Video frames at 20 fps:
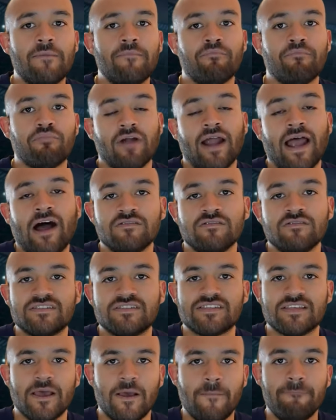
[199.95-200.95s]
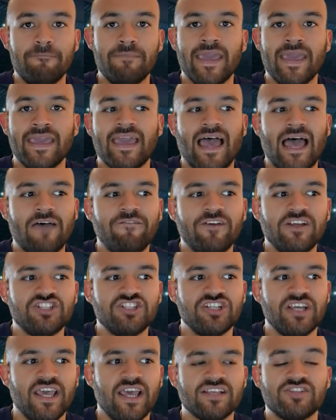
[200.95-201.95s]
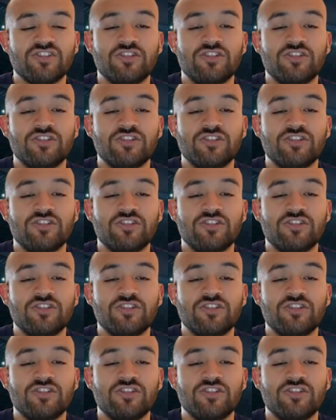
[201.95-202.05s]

Browns may have a chance